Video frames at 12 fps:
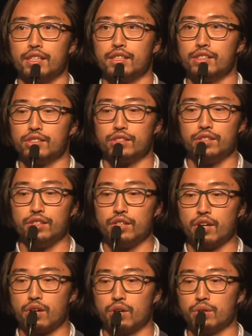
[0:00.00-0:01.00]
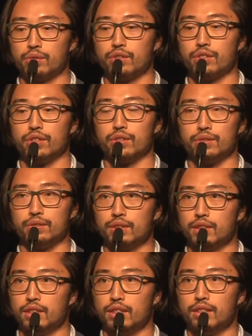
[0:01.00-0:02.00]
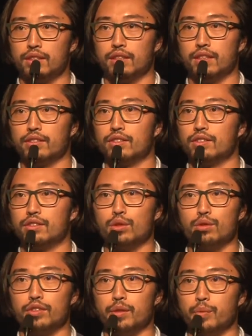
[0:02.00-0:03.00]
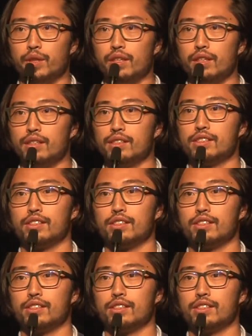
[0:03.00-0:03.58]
CEO to 2 VPs